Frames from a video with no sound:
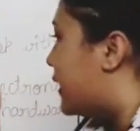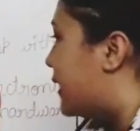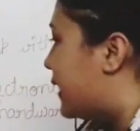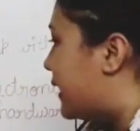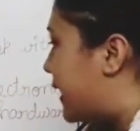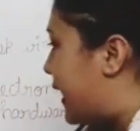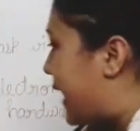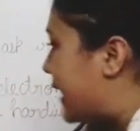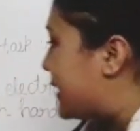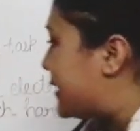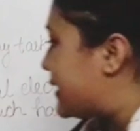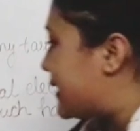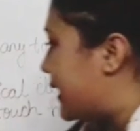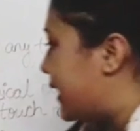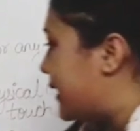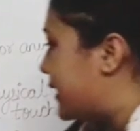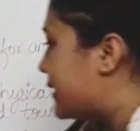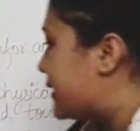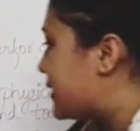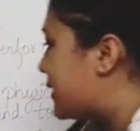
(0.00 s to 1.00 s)
Next
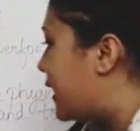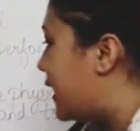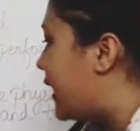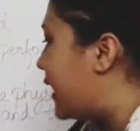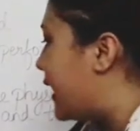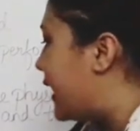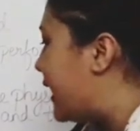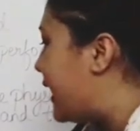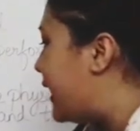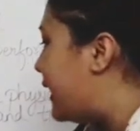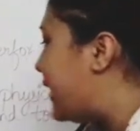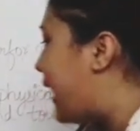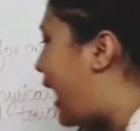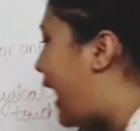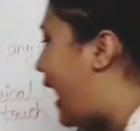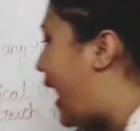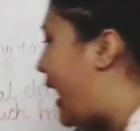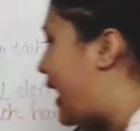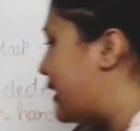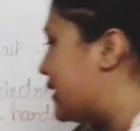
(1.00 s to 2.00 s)
is, it
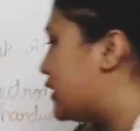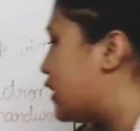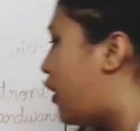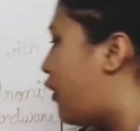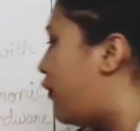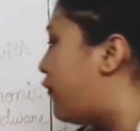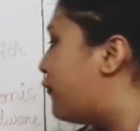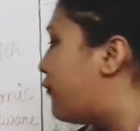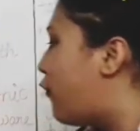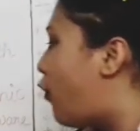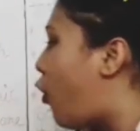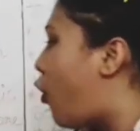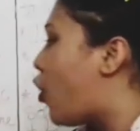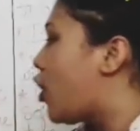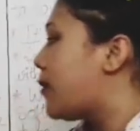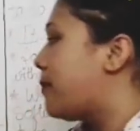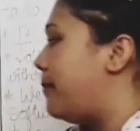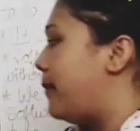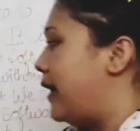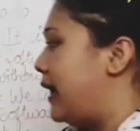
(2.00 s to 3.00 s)
has
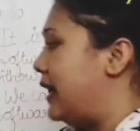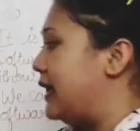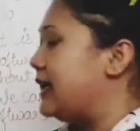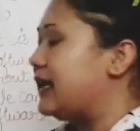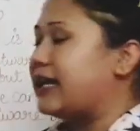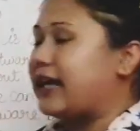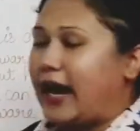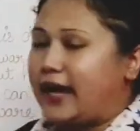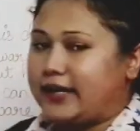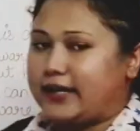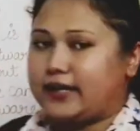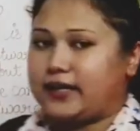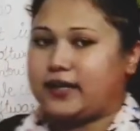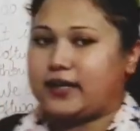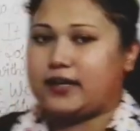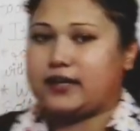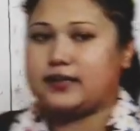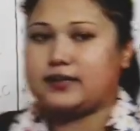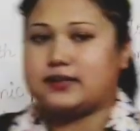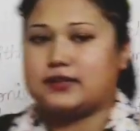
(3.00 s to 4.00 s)
four main
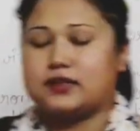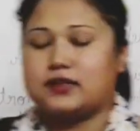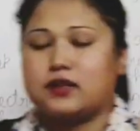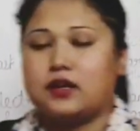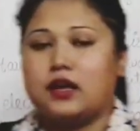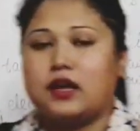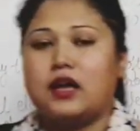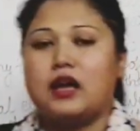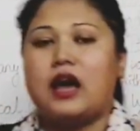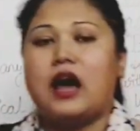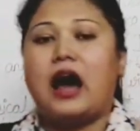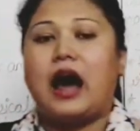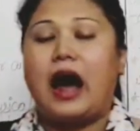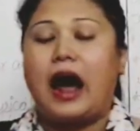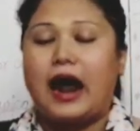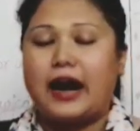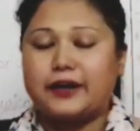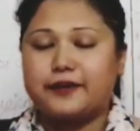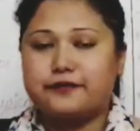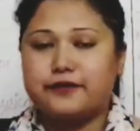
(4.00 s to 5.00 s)
categories.
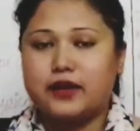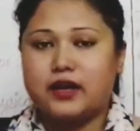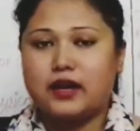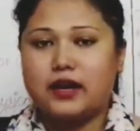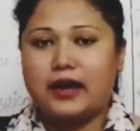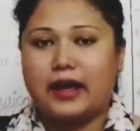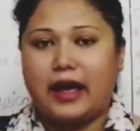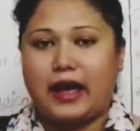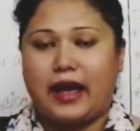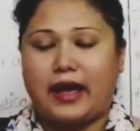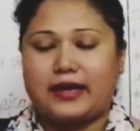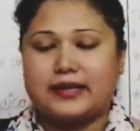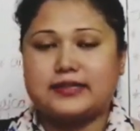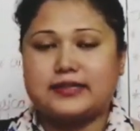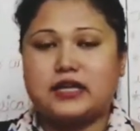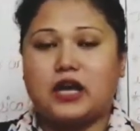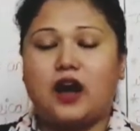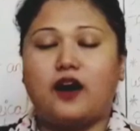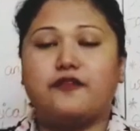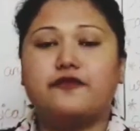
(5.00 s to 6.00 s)
Hardware has
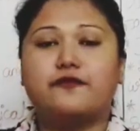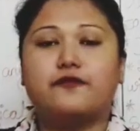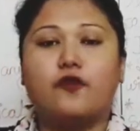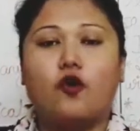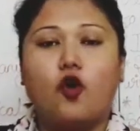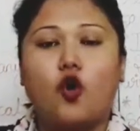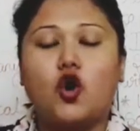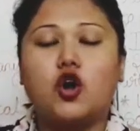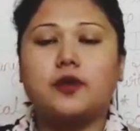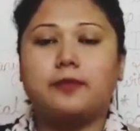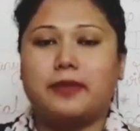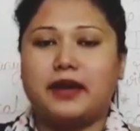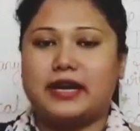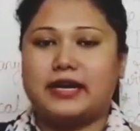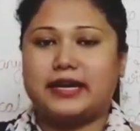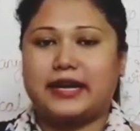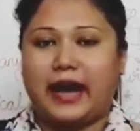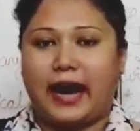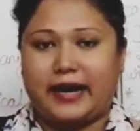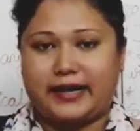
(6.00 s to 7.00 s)
a four
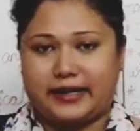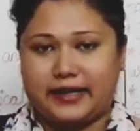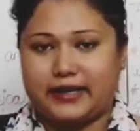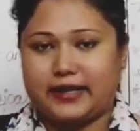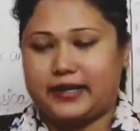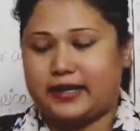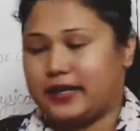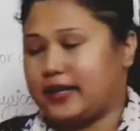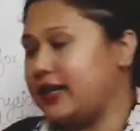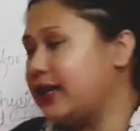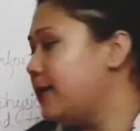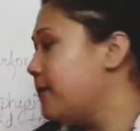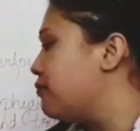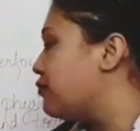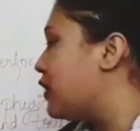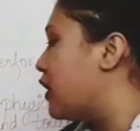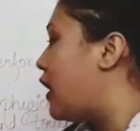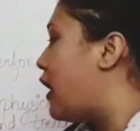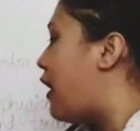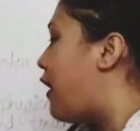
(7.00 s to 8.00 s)
main category.
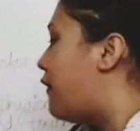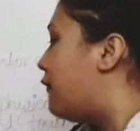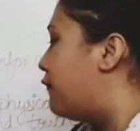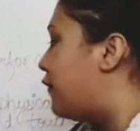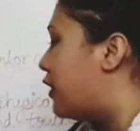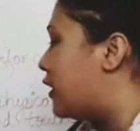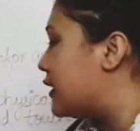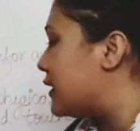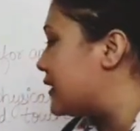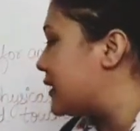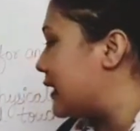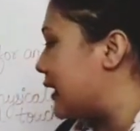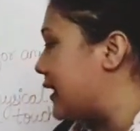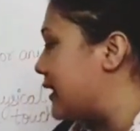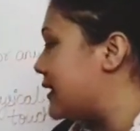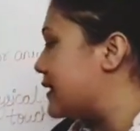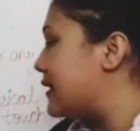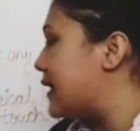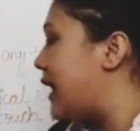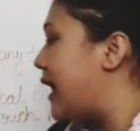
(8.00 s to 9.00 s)
First
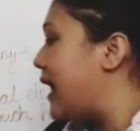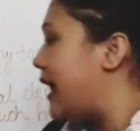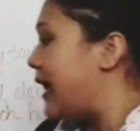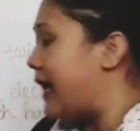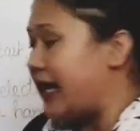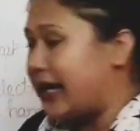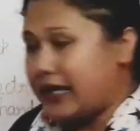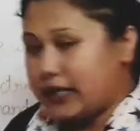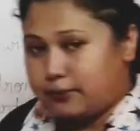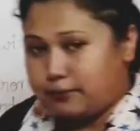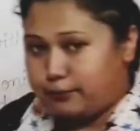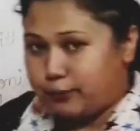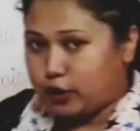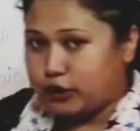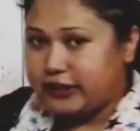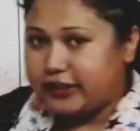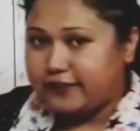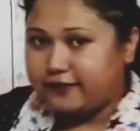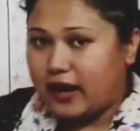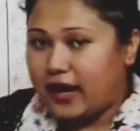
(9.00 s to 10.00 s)
is input
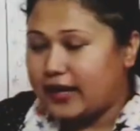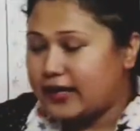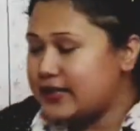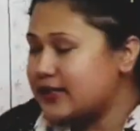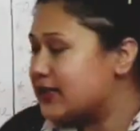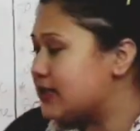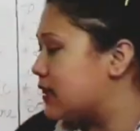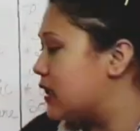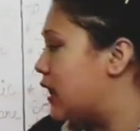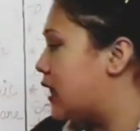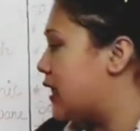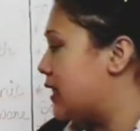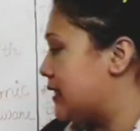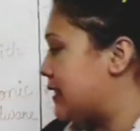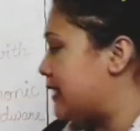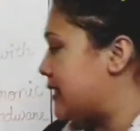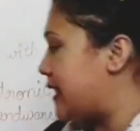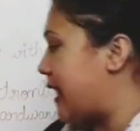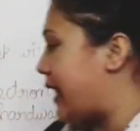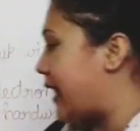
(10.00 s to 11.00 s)
device,
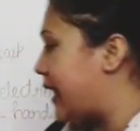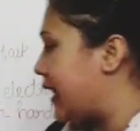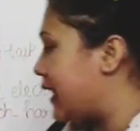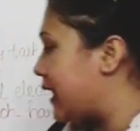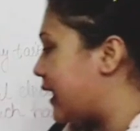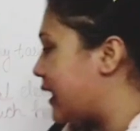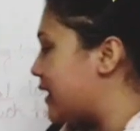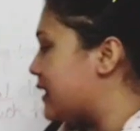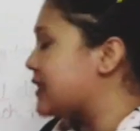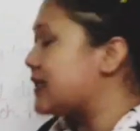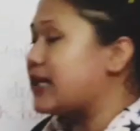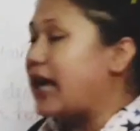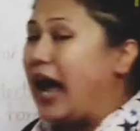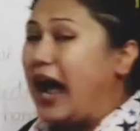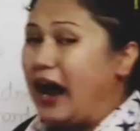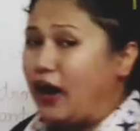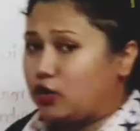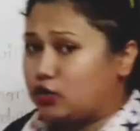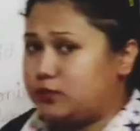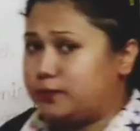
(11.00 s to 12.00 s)
second is
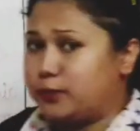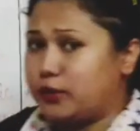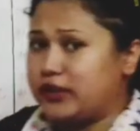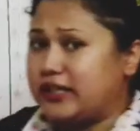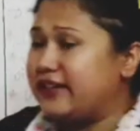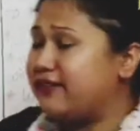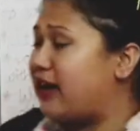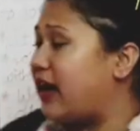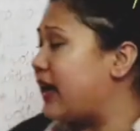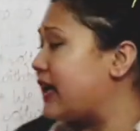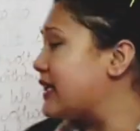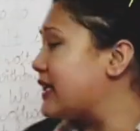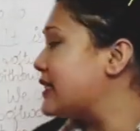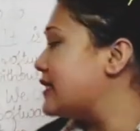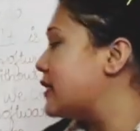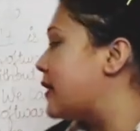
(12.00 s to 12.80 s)
output device,